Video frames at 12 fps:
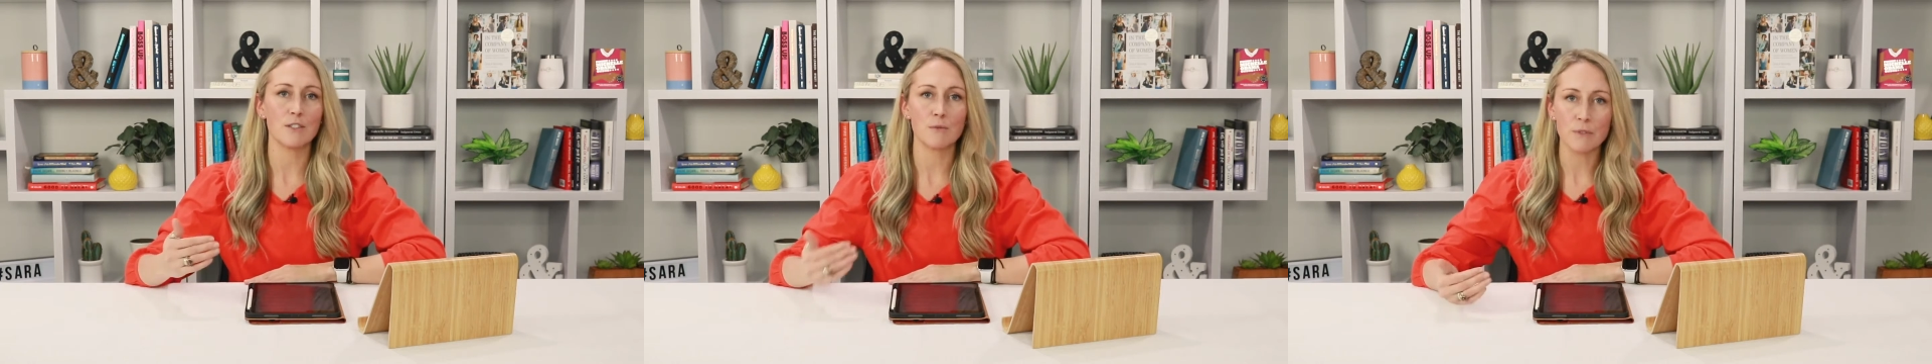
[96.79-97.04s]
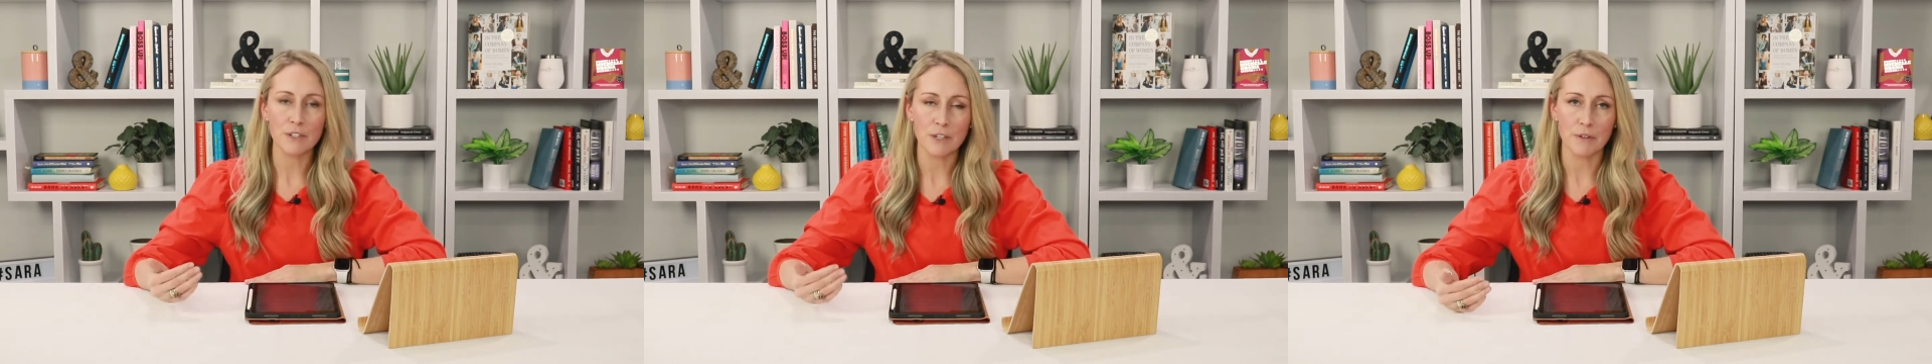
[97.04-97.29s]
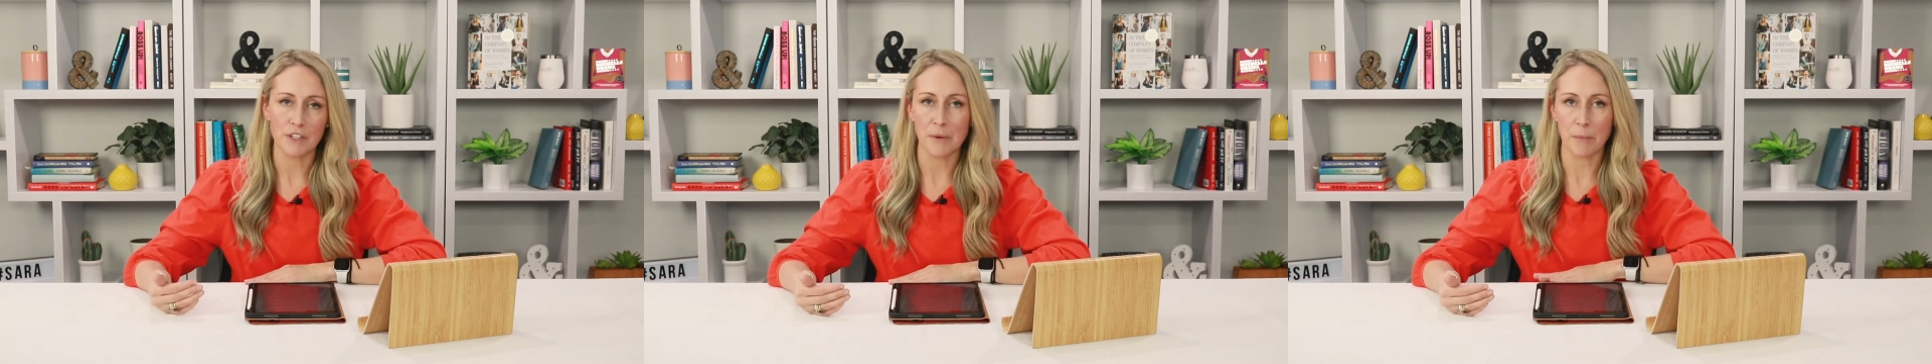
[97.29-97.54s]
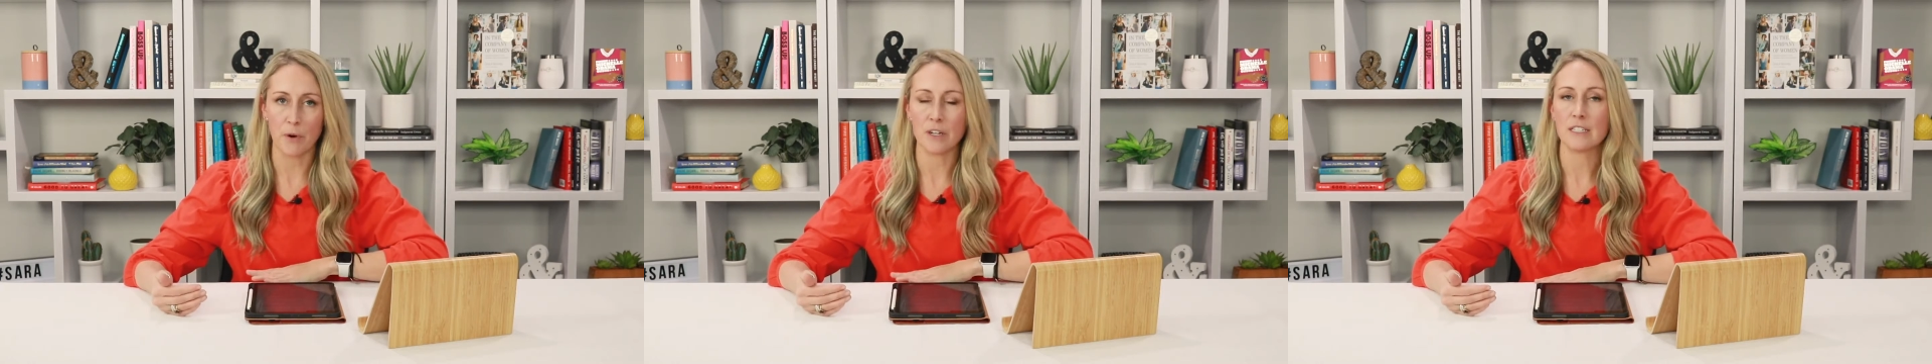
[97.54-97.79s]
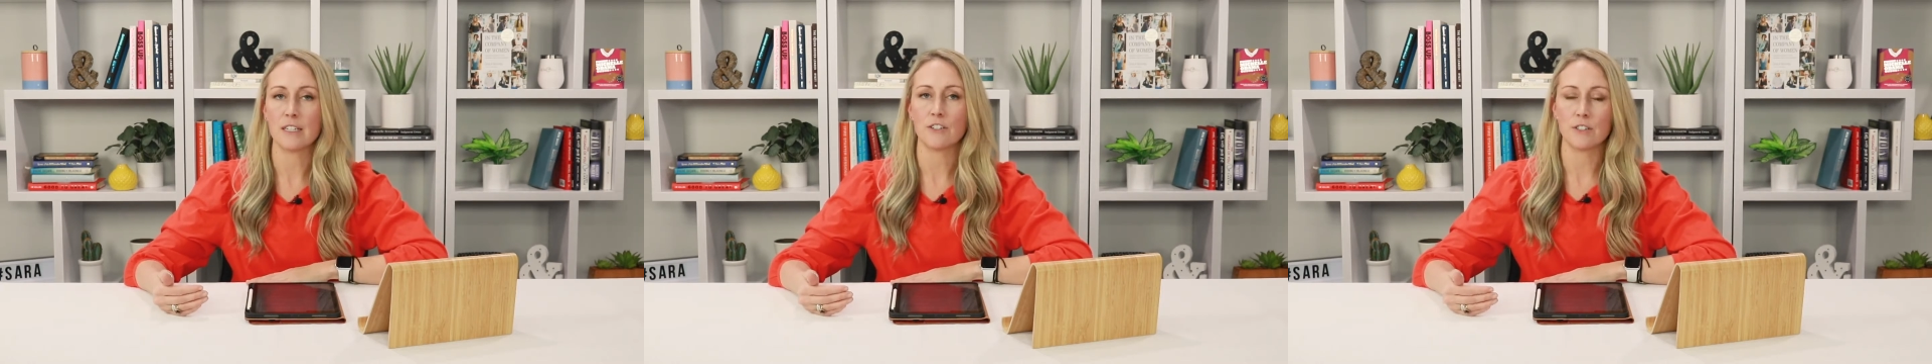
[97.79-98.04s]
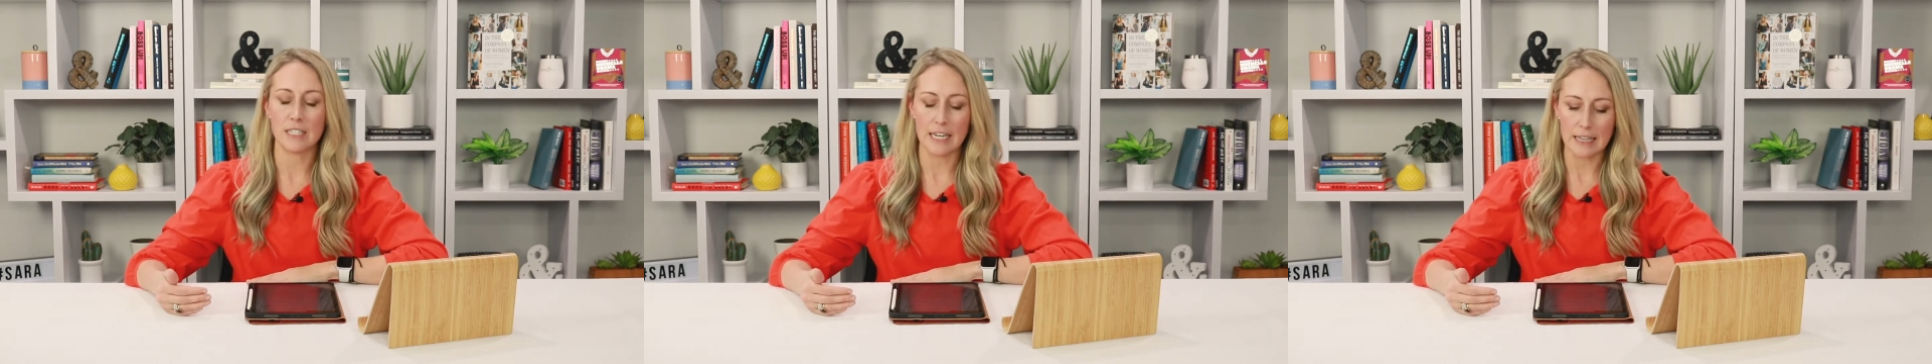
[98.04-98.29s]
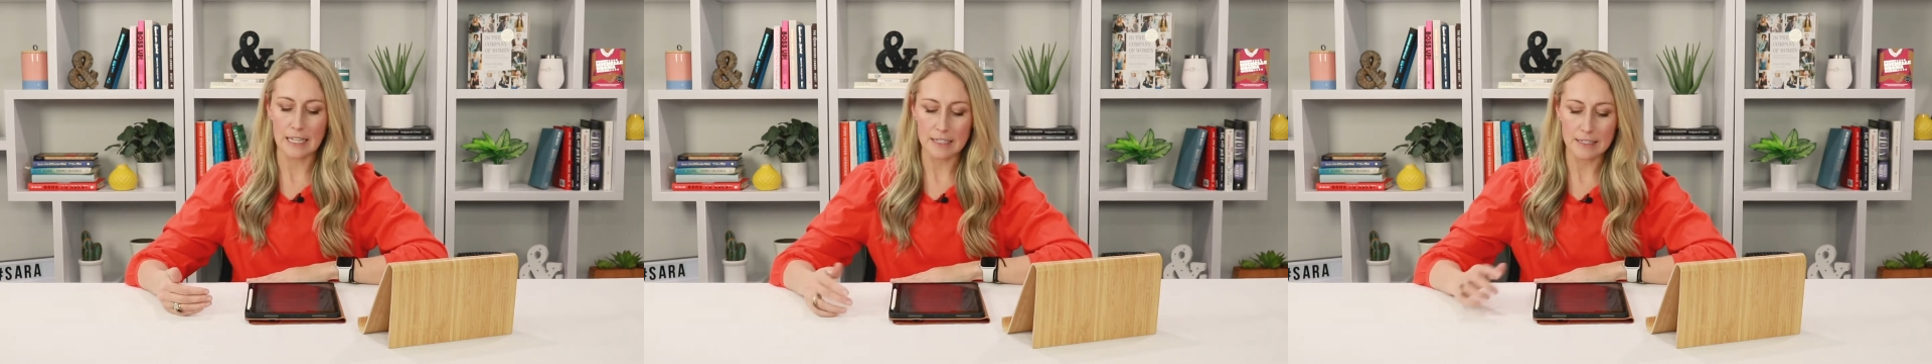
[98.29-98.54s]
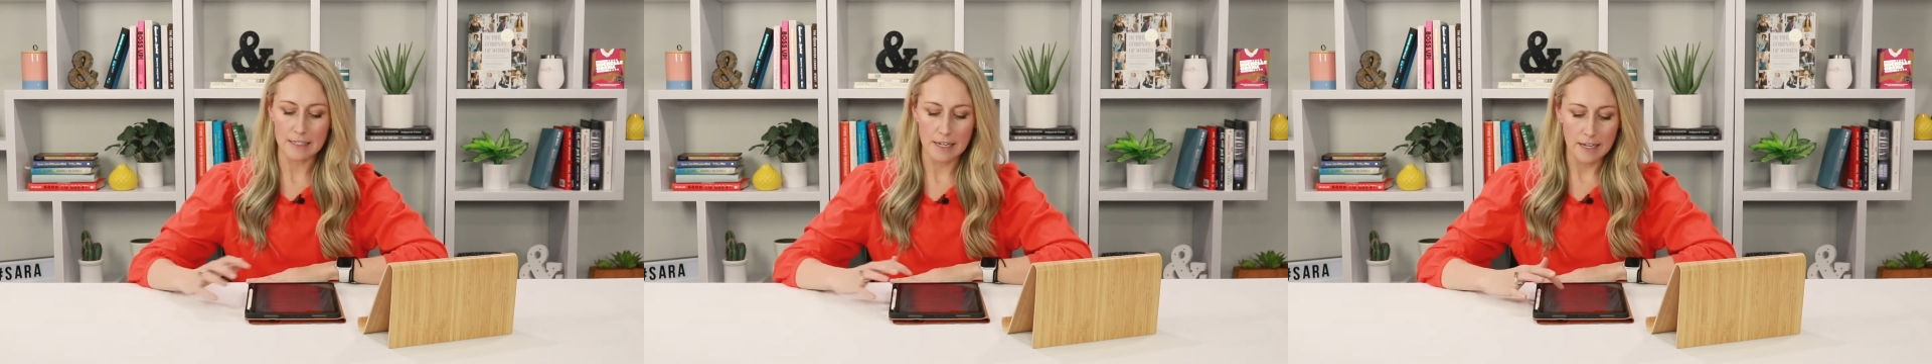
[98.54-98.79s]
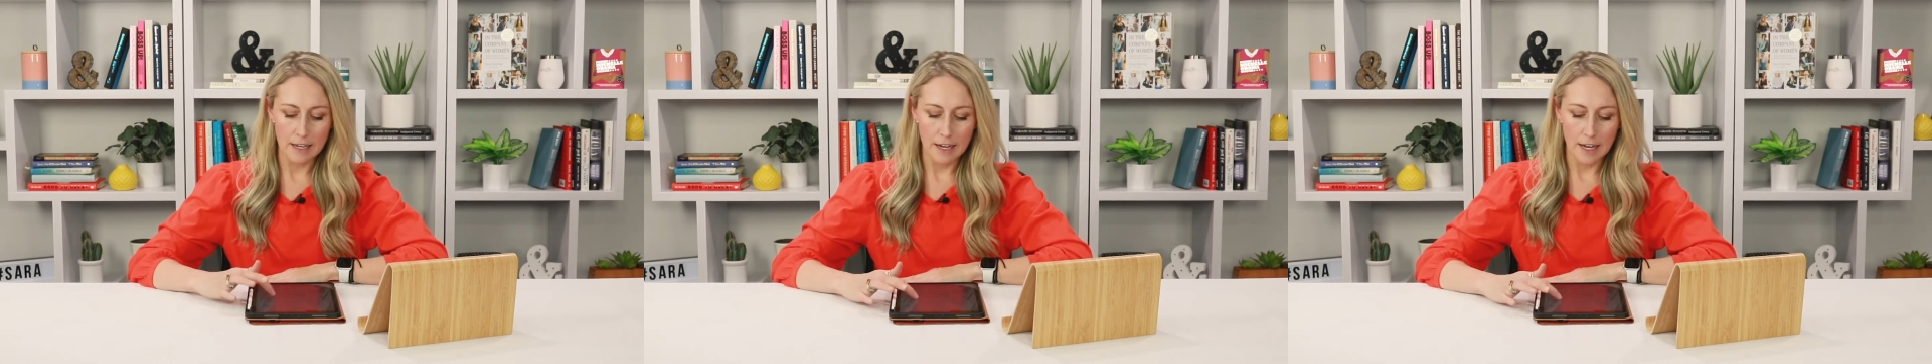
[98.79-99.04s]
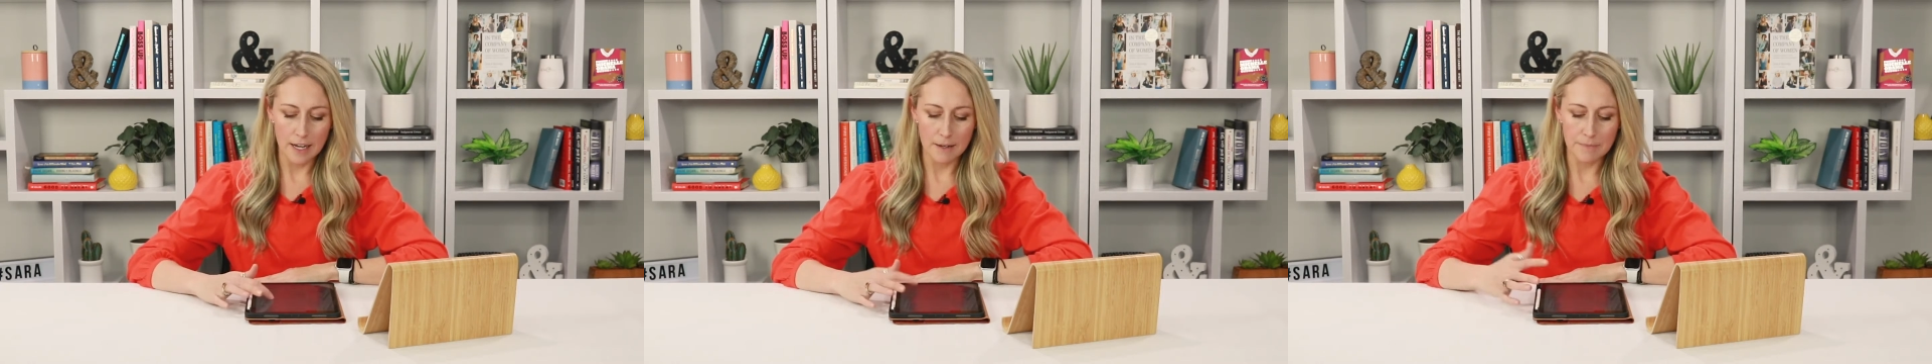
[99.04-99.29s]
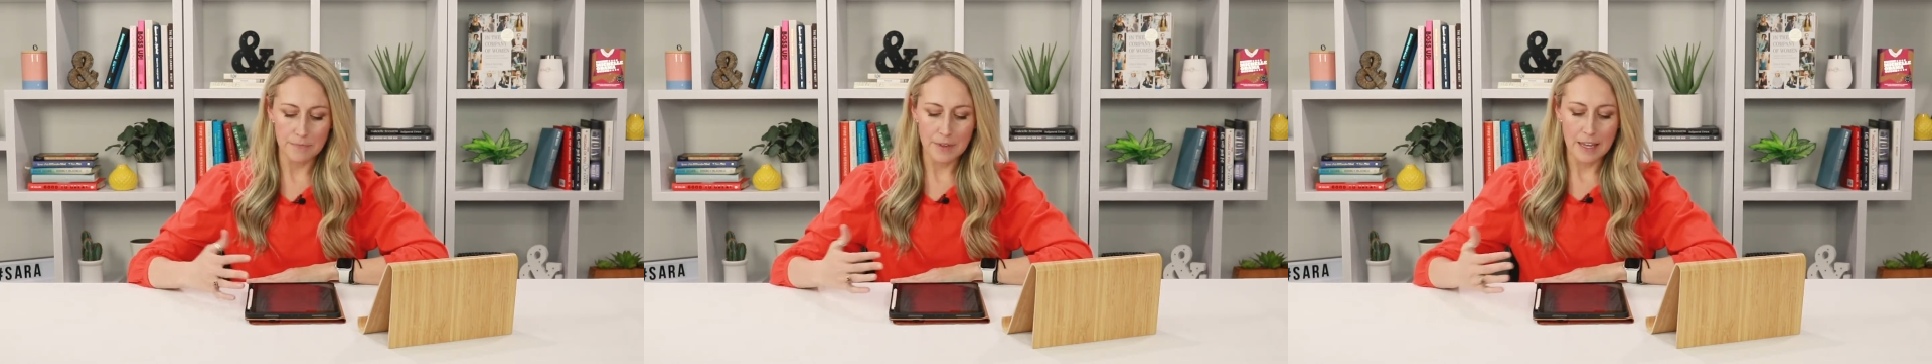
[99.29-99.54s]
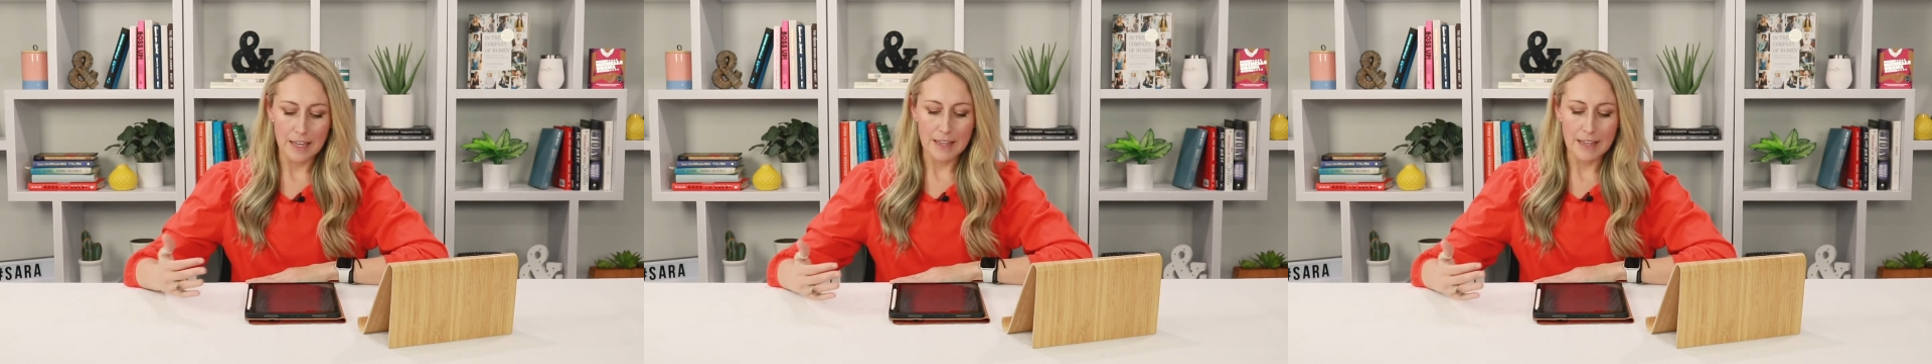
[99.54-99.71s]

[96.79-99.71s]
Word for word: It's really, really important to understand this. Um,